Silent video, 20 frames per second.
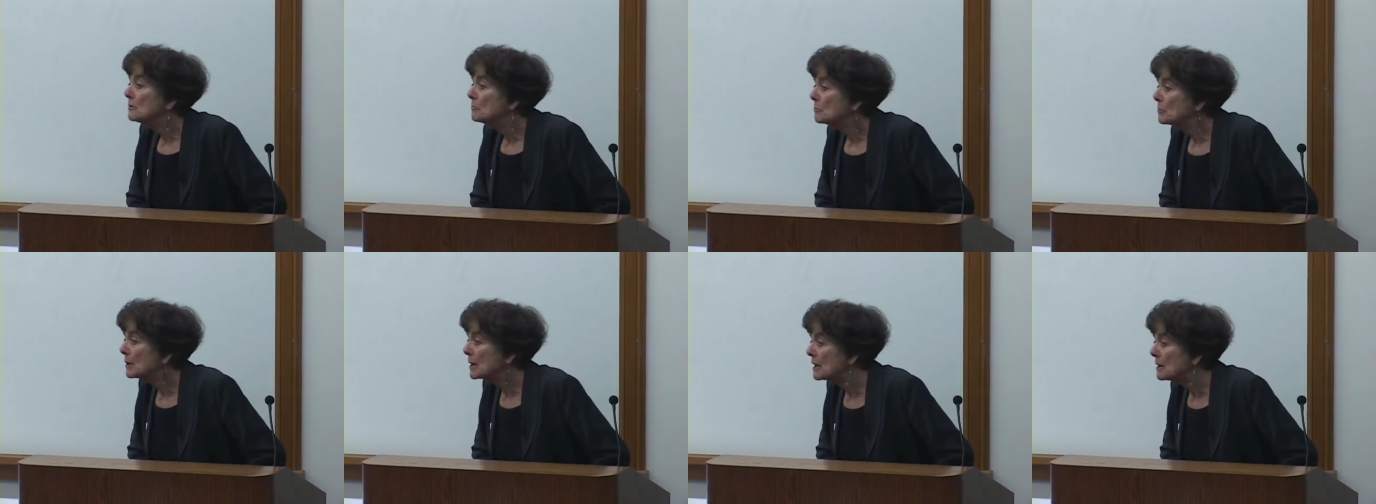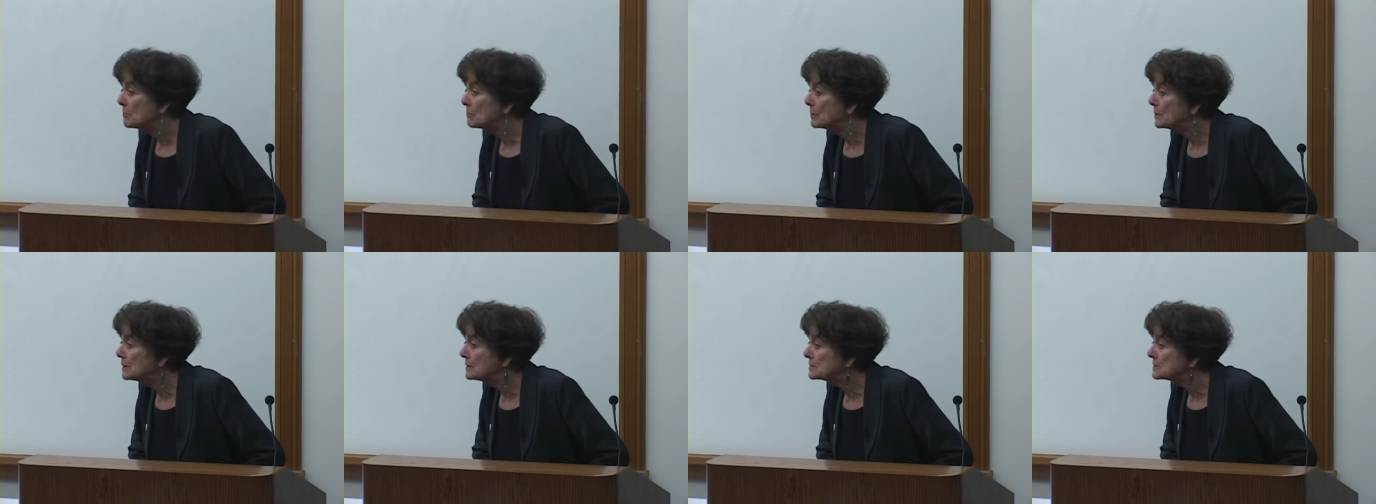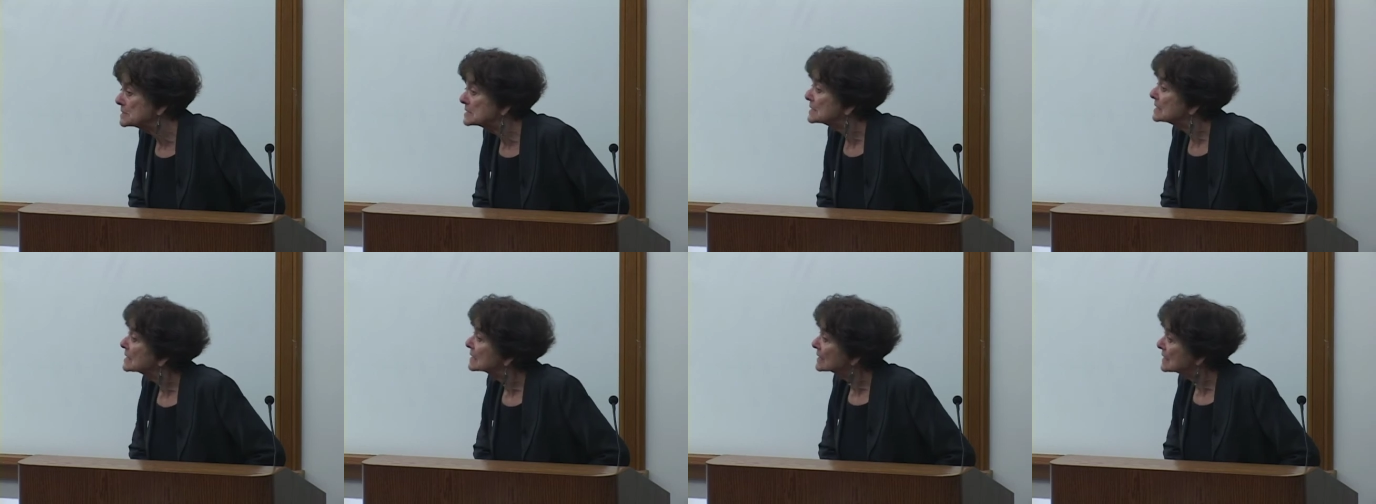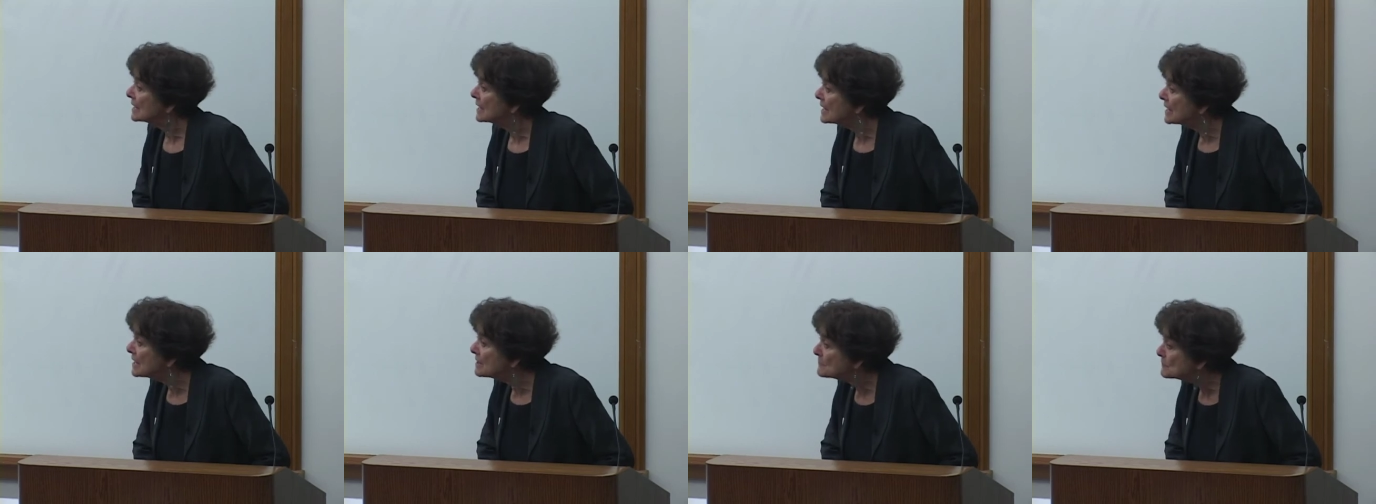people's
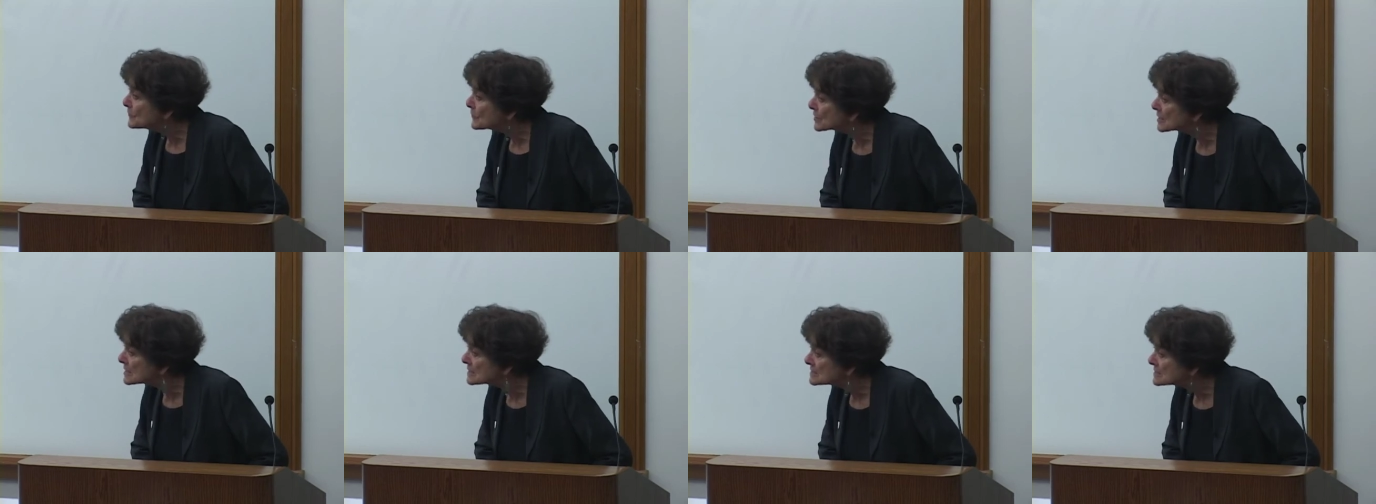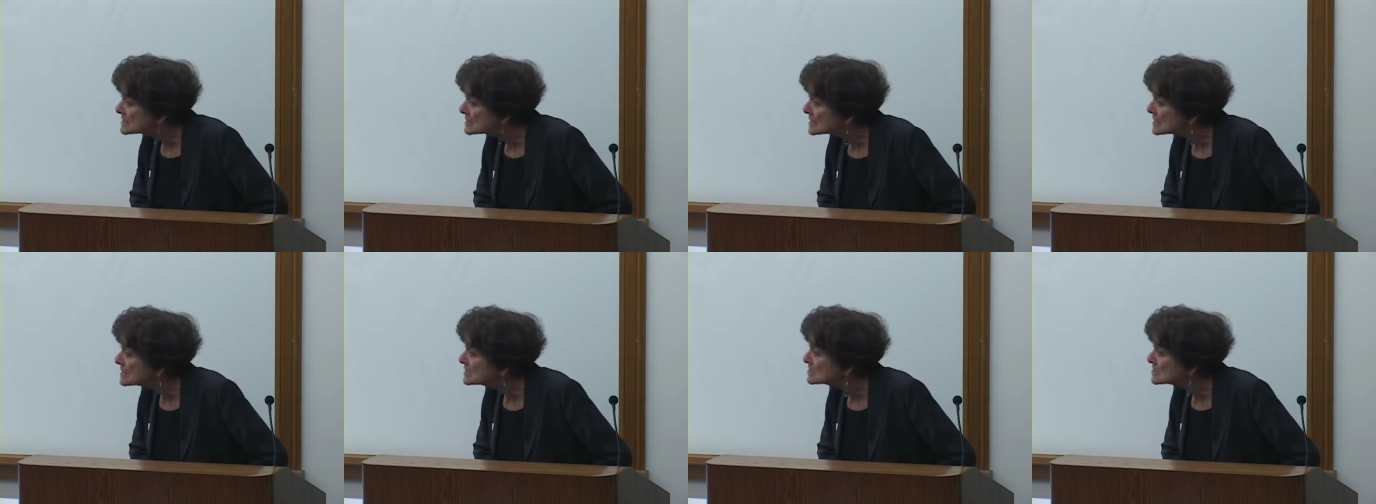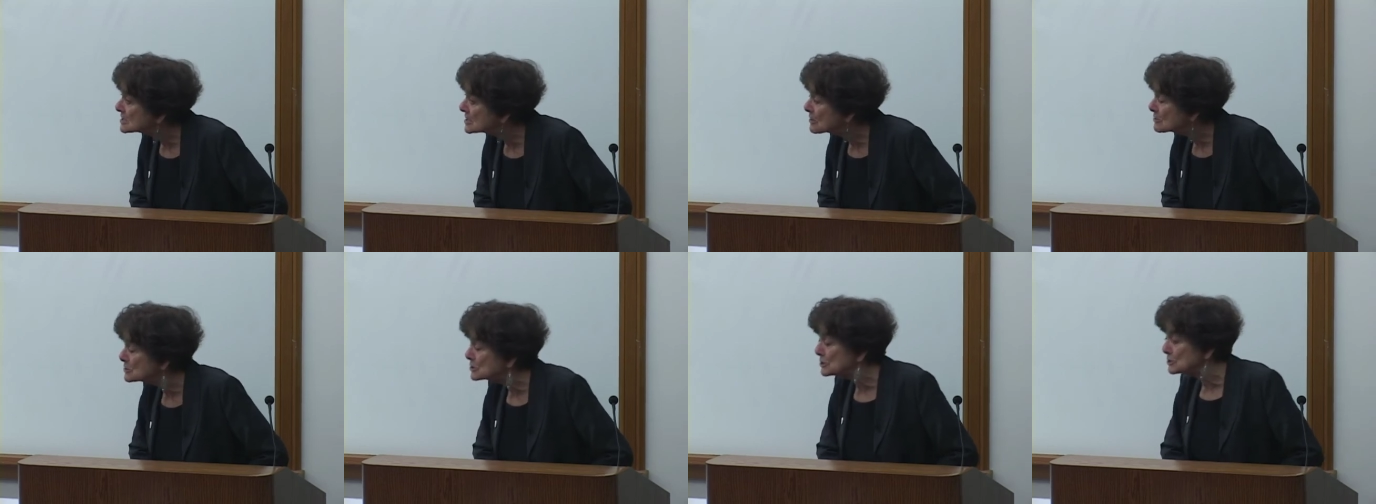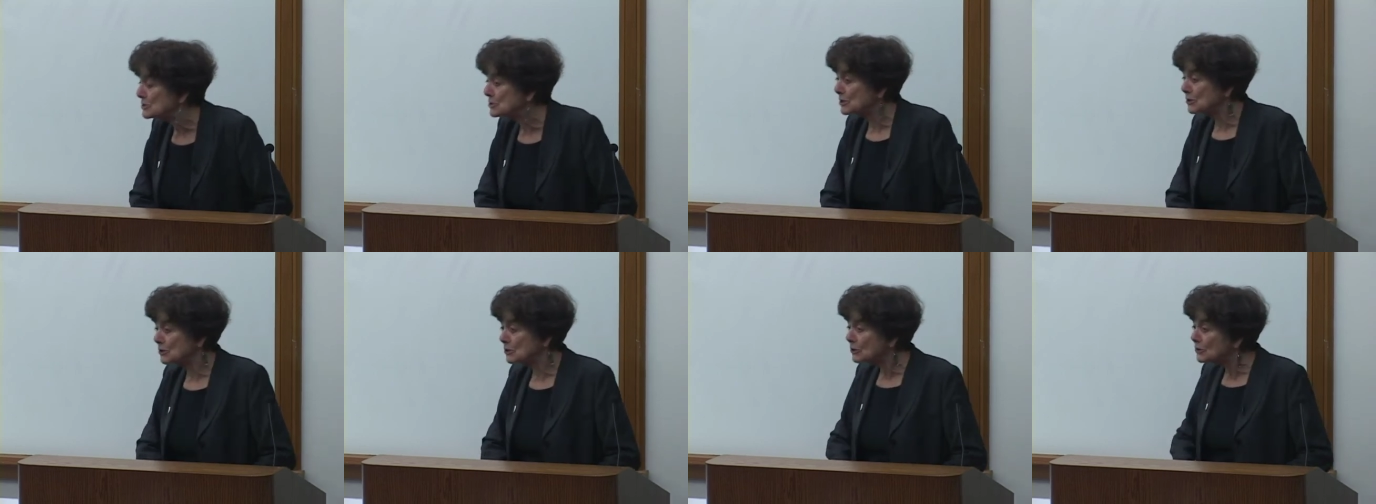confidence in Social
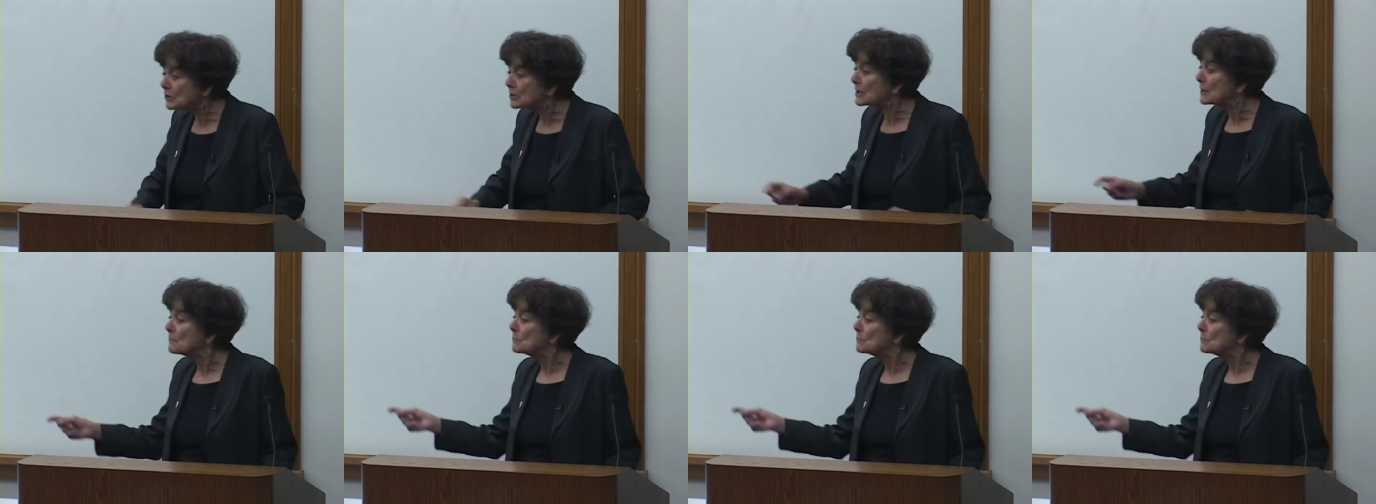Security.